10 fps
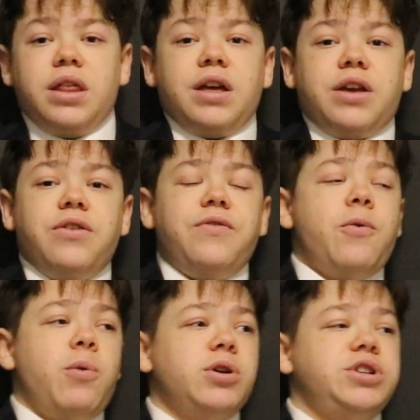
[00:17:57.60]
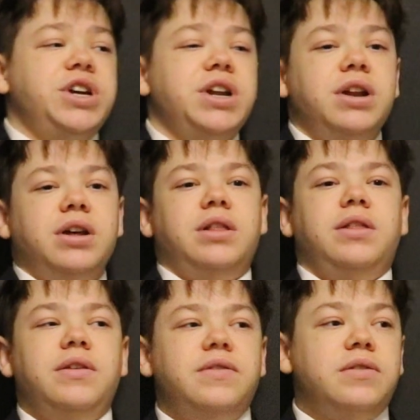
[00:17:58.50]
Thank you for watching.
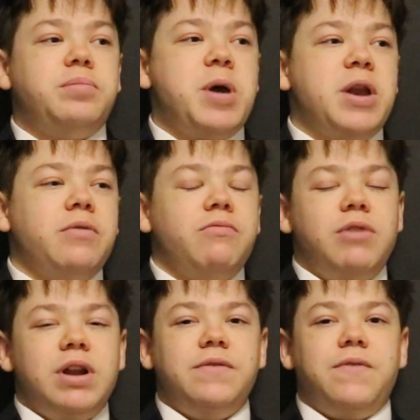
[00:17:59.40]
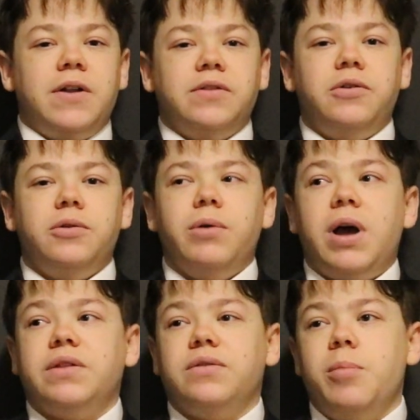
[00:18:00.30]
This has been really fun to
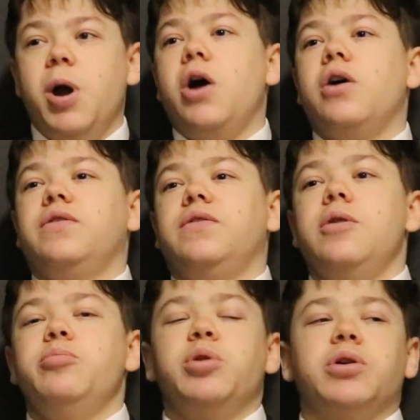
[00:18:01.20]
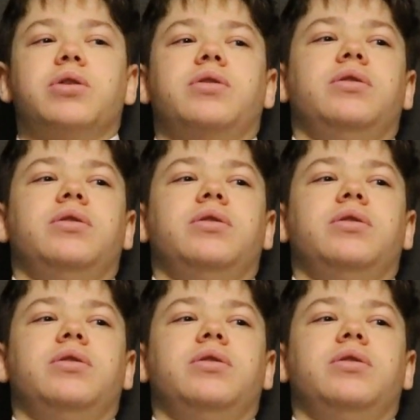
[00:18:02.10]
add to my artist notebook.